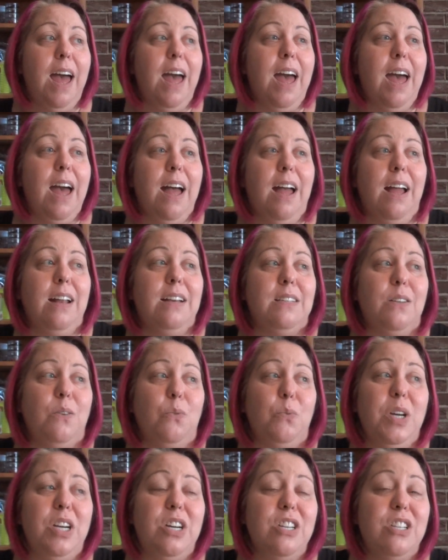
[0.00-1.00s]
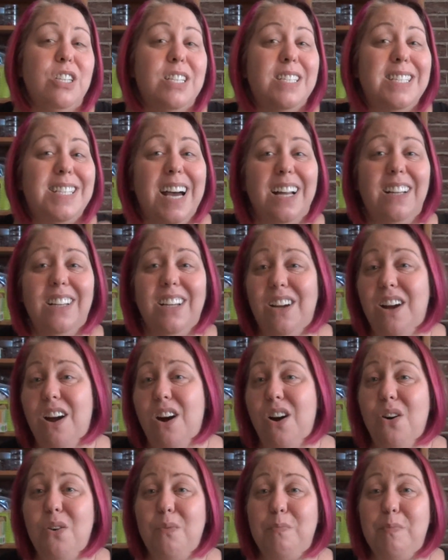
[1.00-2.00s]
and we could just sell and
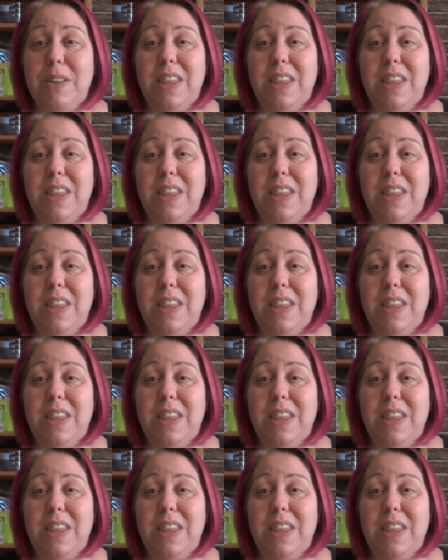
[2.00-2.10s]
go,